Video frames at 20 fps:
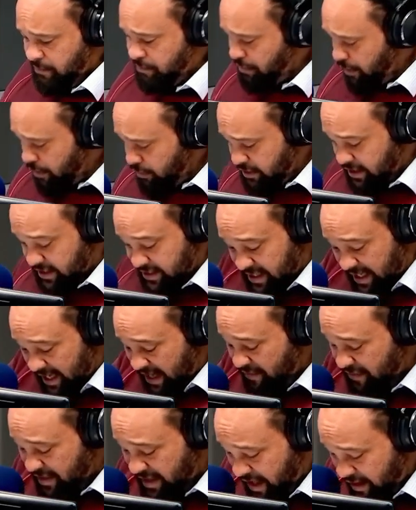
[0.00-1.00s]
protests,
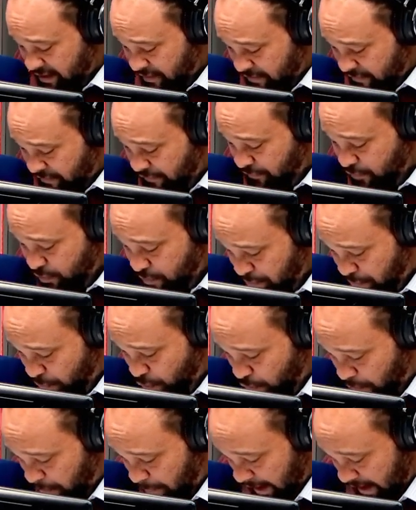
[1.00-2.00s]
even at
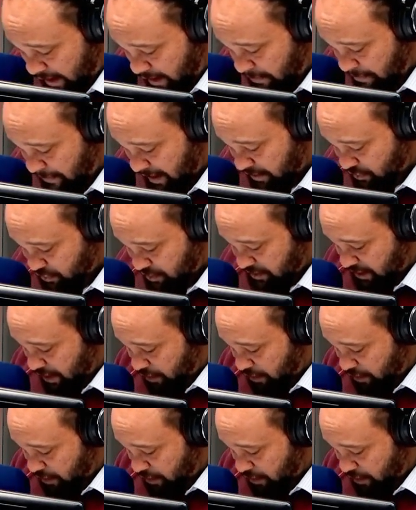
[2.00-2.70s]
football matches.